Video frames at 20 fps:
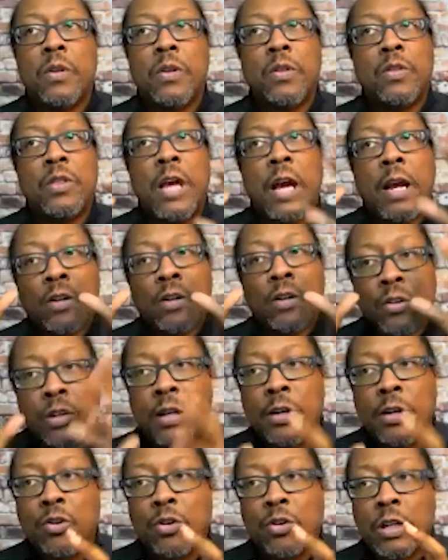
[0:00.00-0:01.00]
that
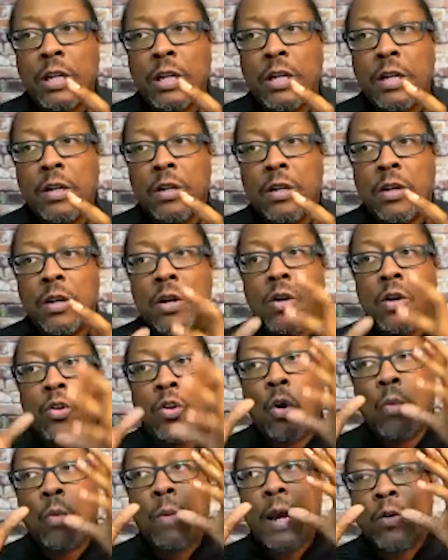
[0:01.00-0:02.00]
literally
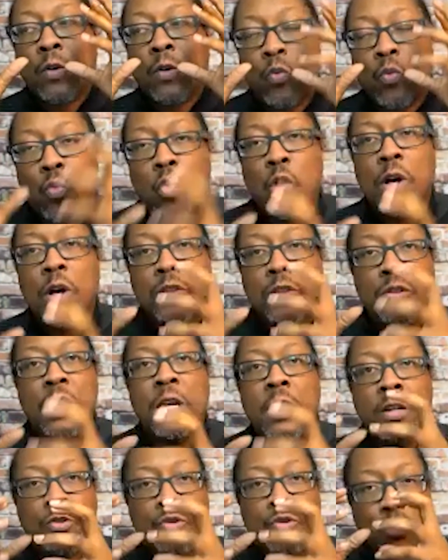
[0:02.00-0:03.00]
no matter what
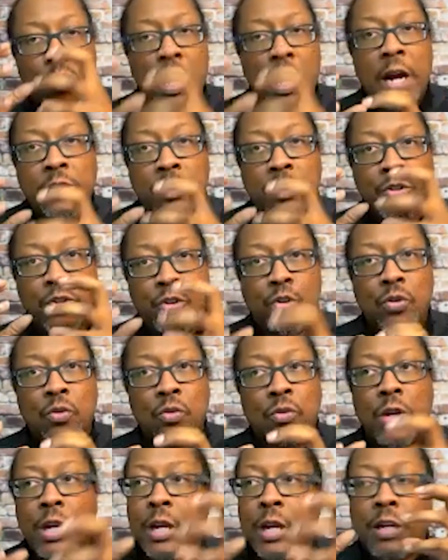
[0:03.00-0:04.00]
they tried to
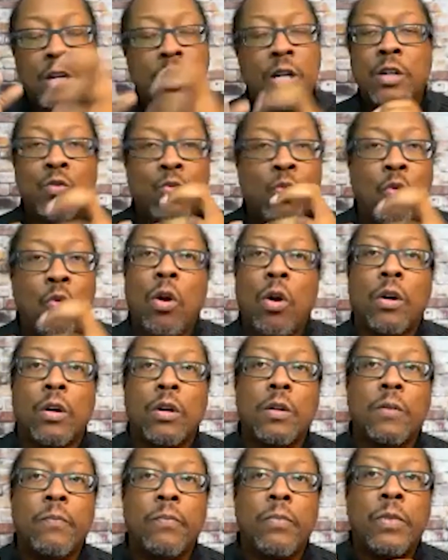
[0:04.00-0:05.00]
do, it couldn't work.
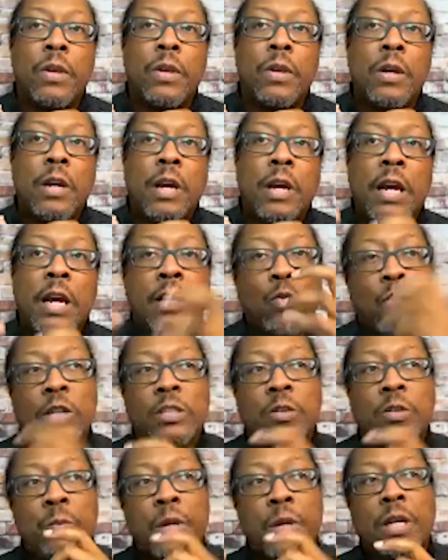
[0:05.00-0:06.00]
And it
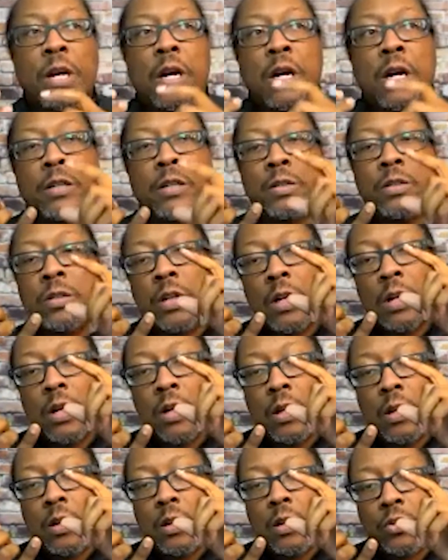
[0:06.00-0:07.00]
wasn't because
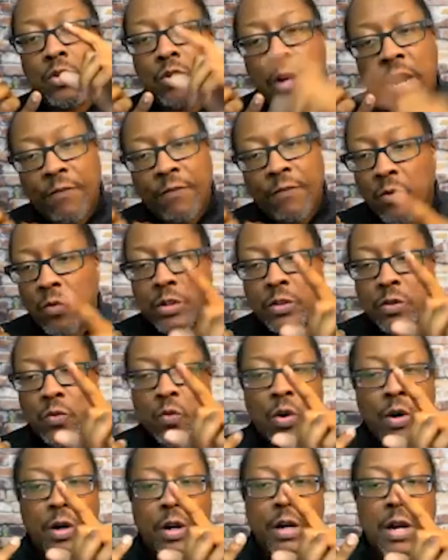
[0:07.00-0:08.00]
traffic wasn't
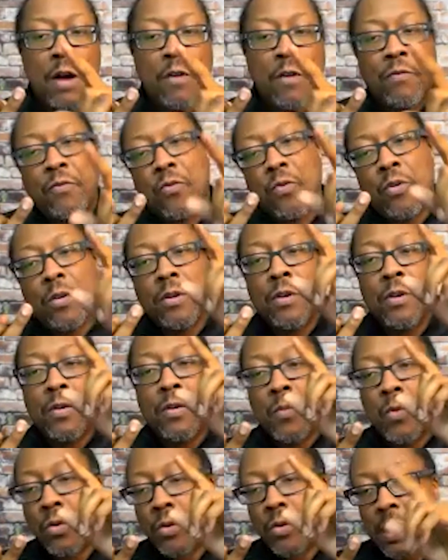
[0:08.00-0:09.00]
working out for
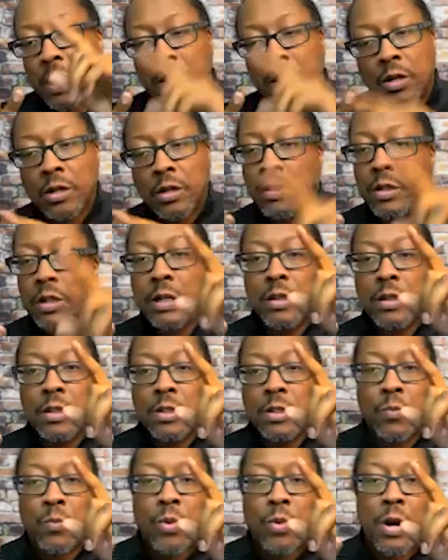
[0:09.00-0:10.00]
them or they couldn't get
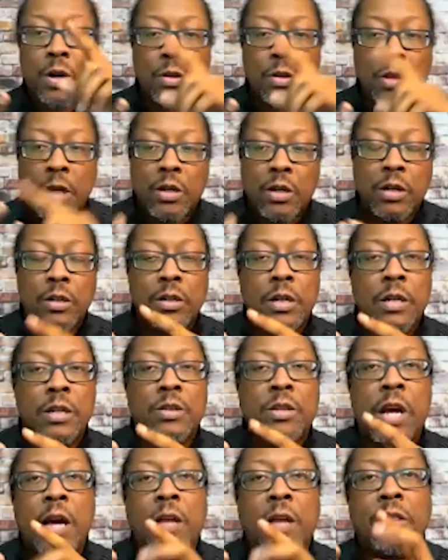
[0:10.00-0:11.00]
this break or they couldn't
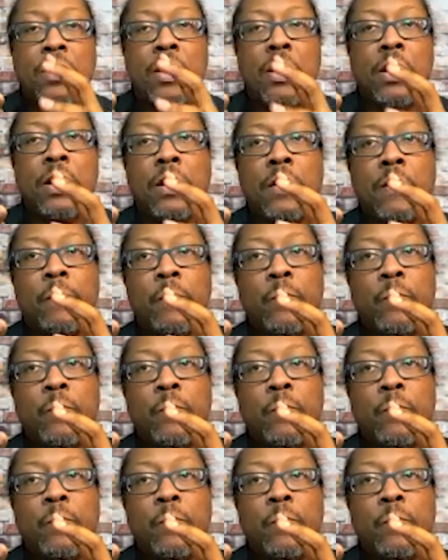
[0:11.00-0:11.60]
get that thing.